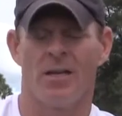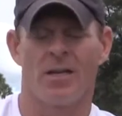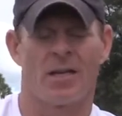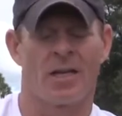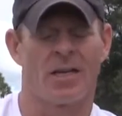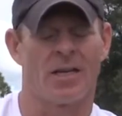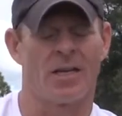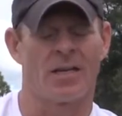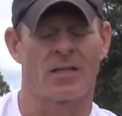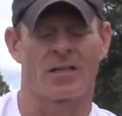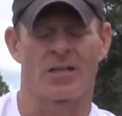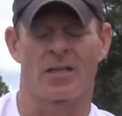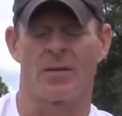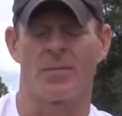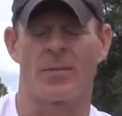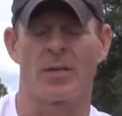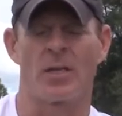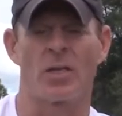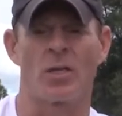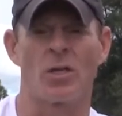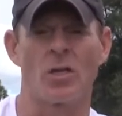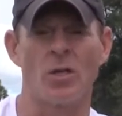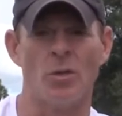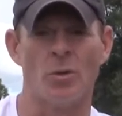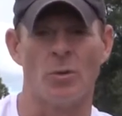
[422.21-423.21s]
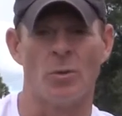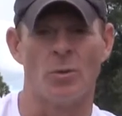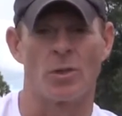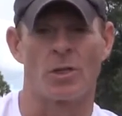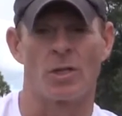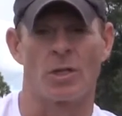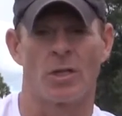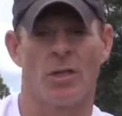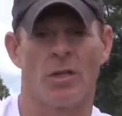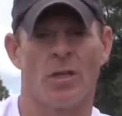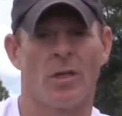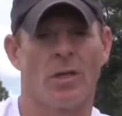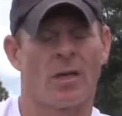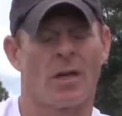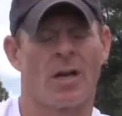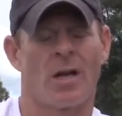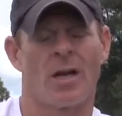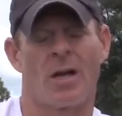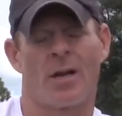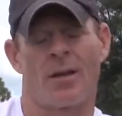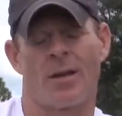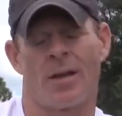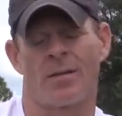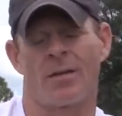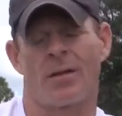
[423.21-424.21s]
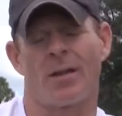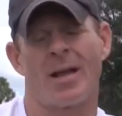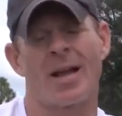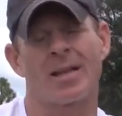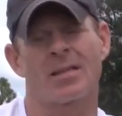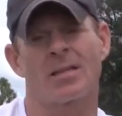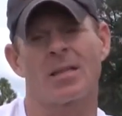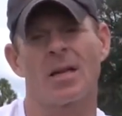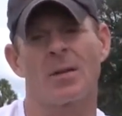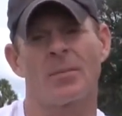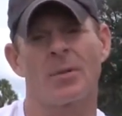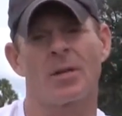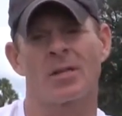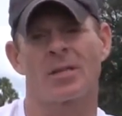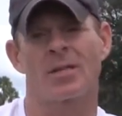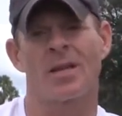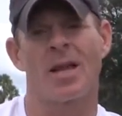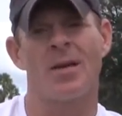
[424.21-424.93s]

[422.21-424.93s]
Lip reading: And it's going to be huge. And the last thing I'm going to say